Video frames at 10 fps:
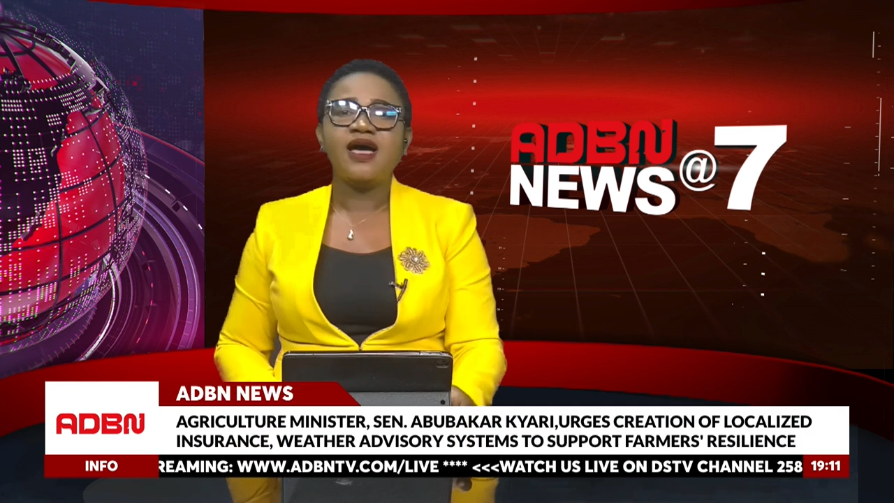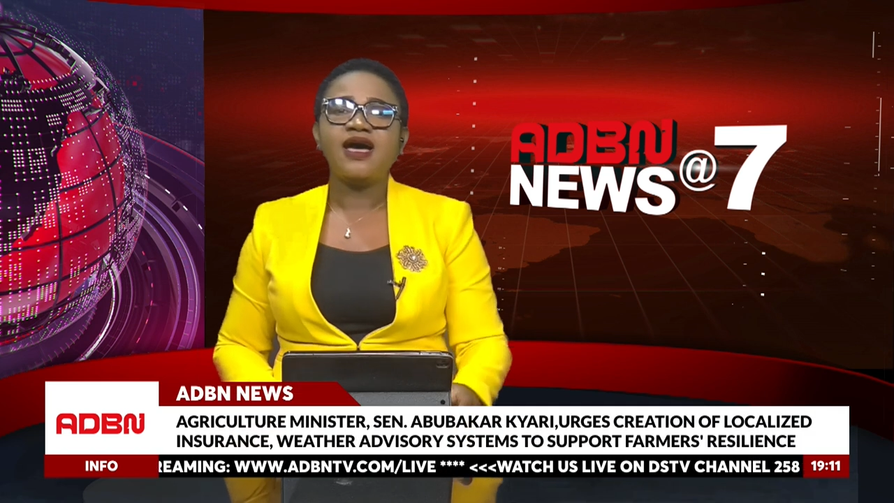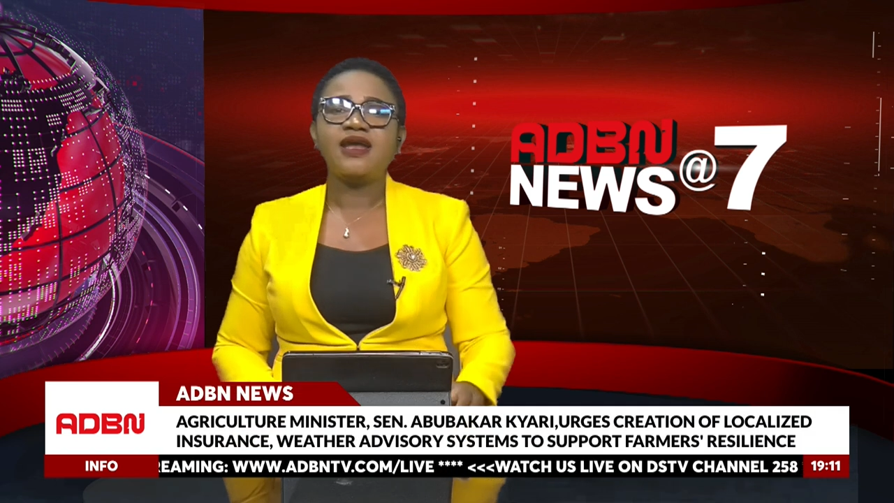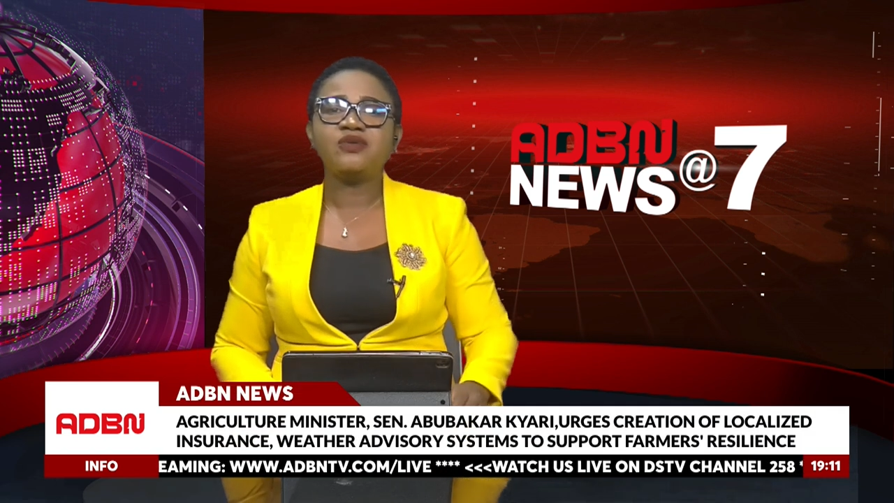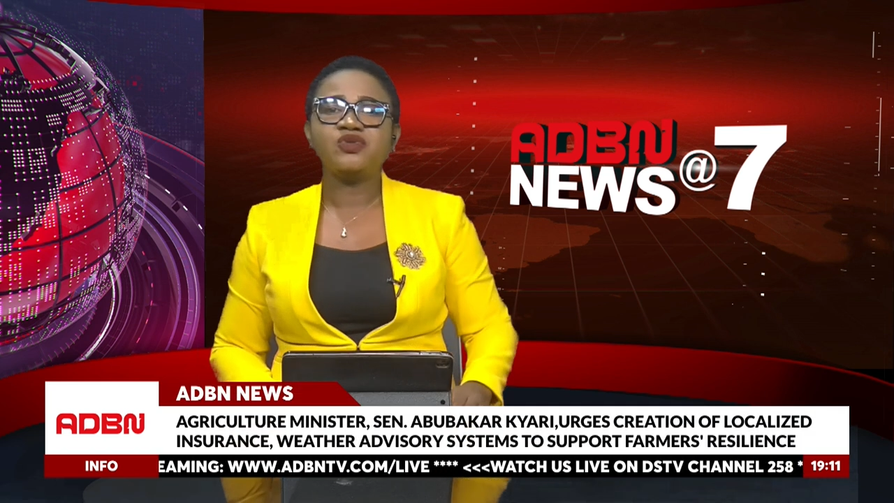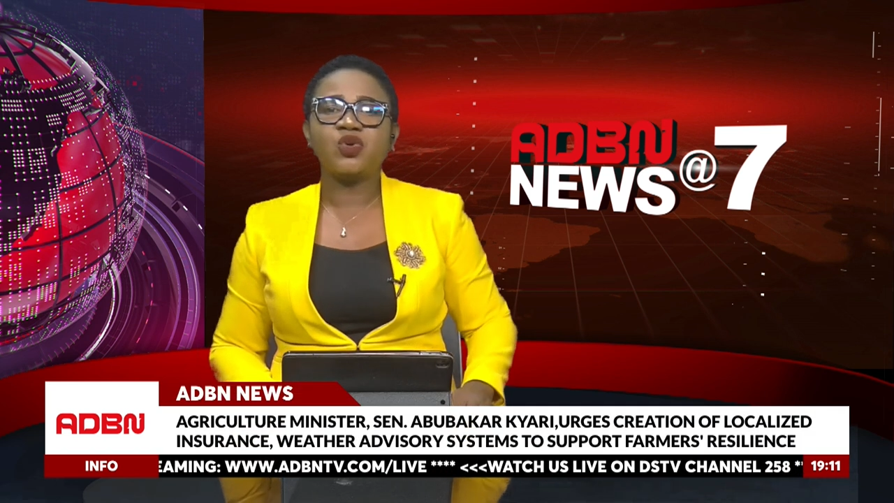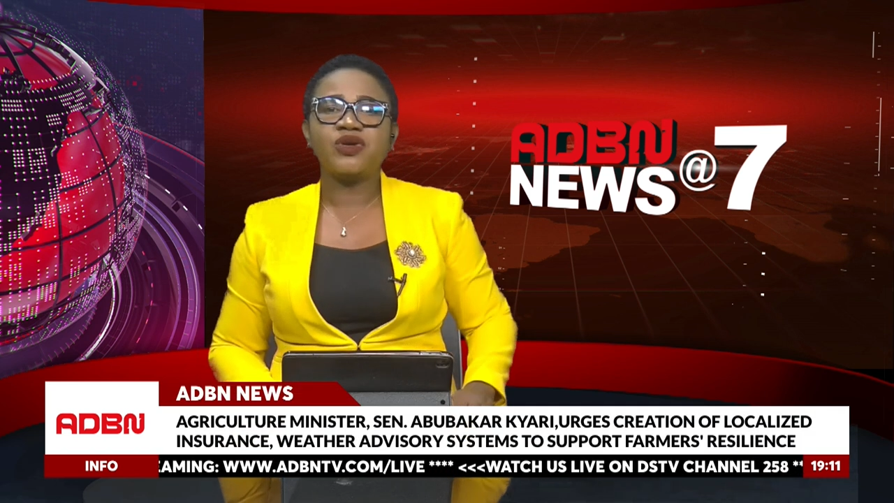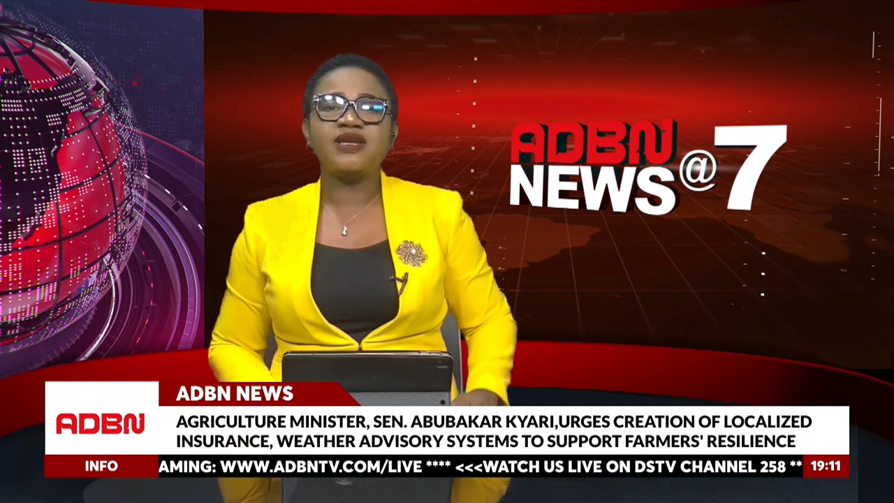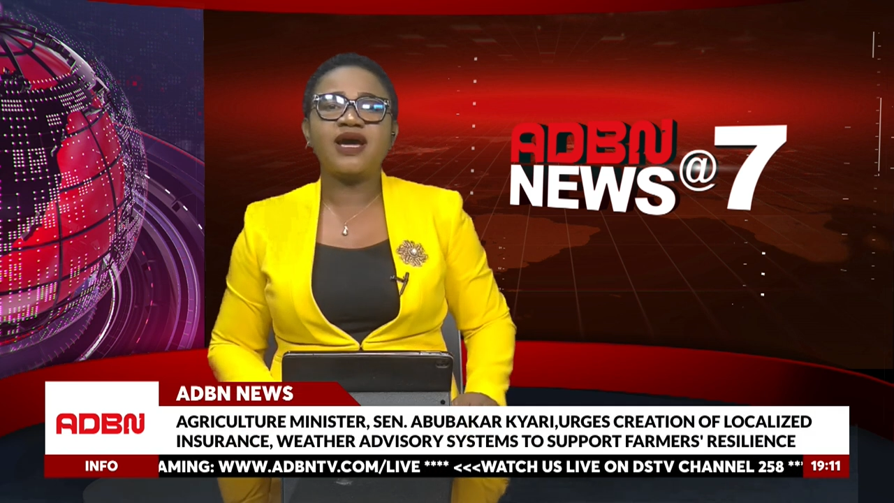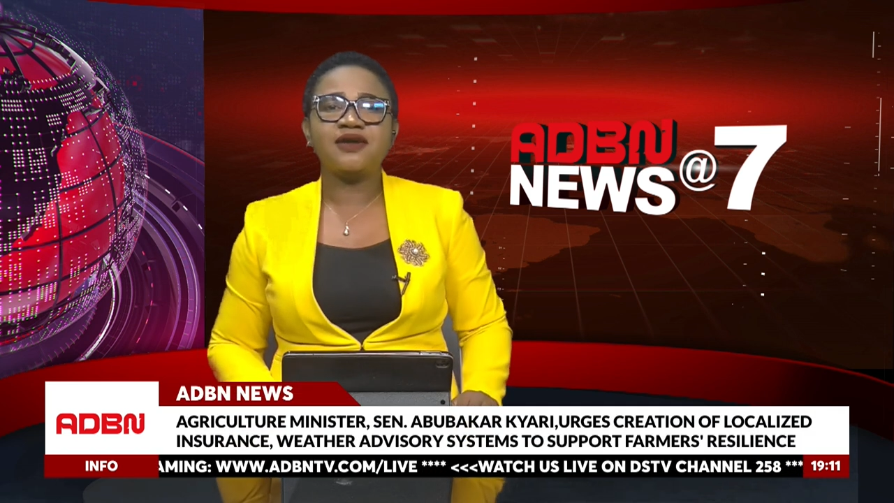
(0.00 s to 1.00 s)
And I will
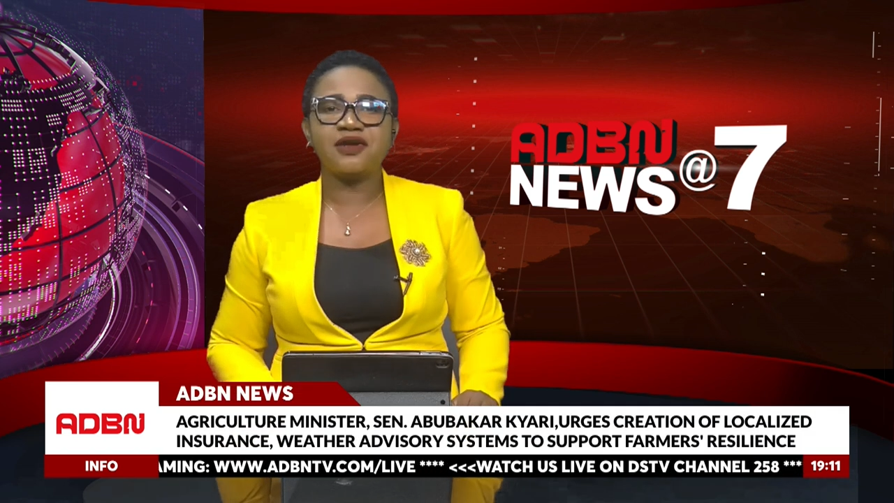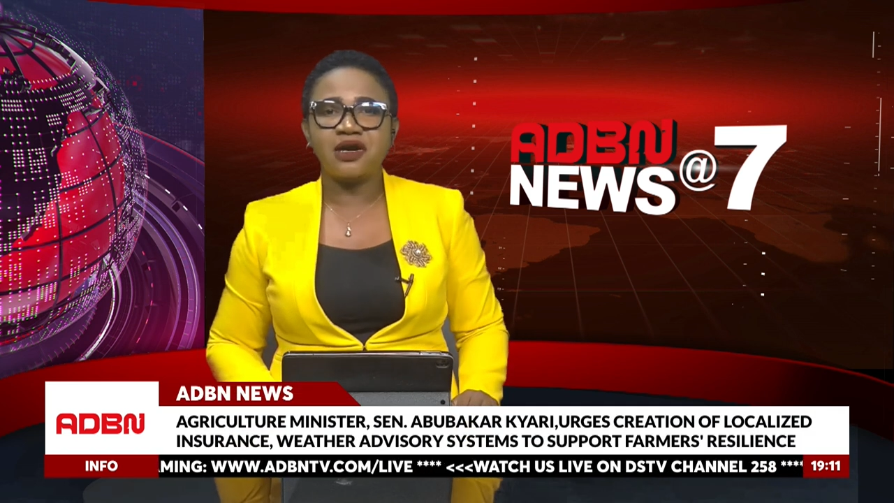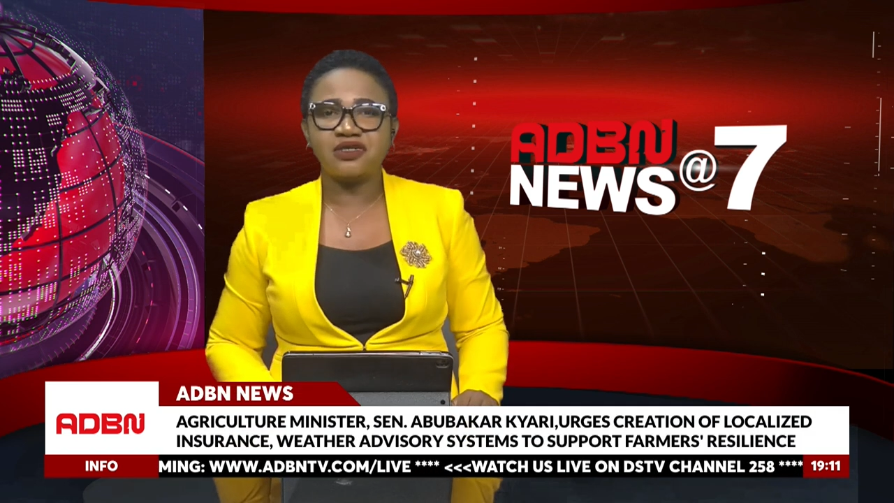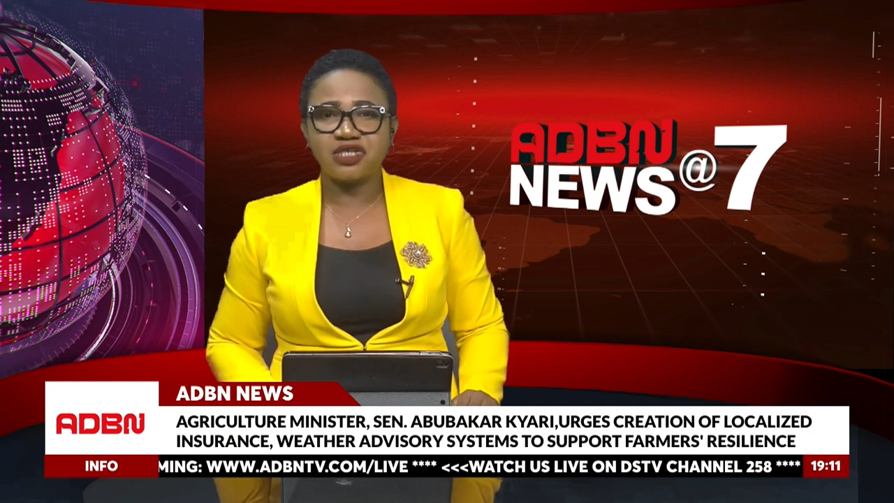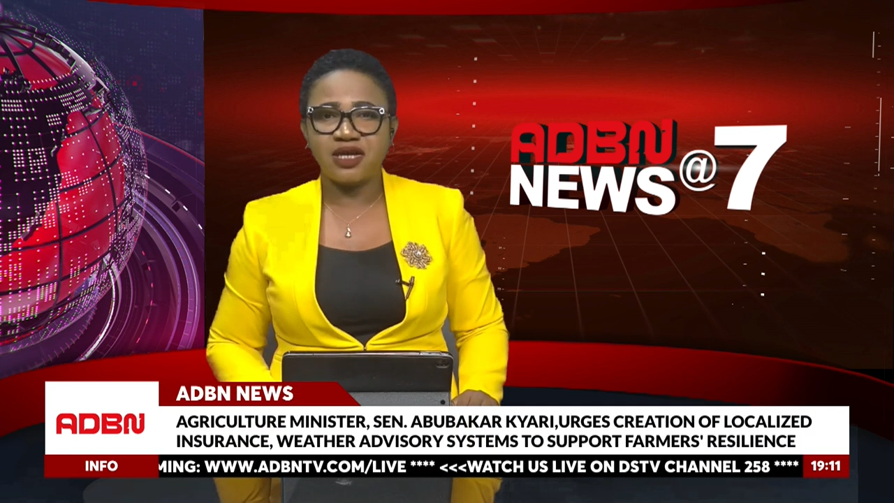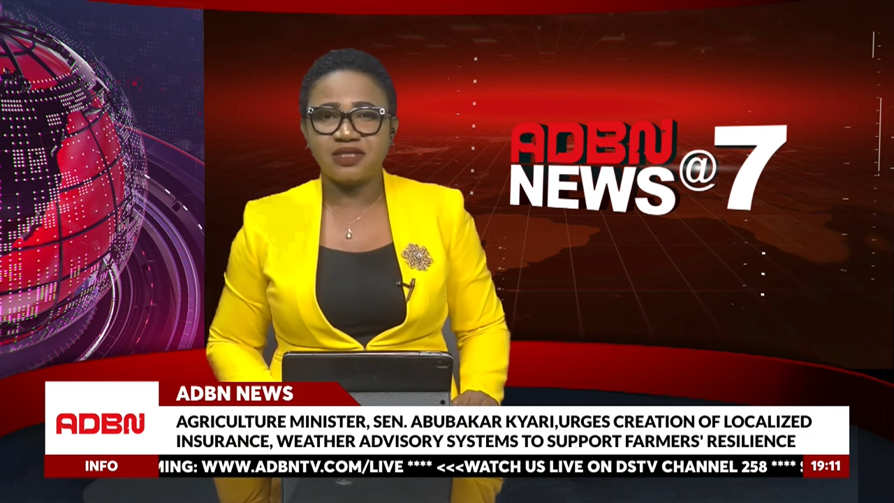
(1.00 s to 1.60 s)
talk in agriculture.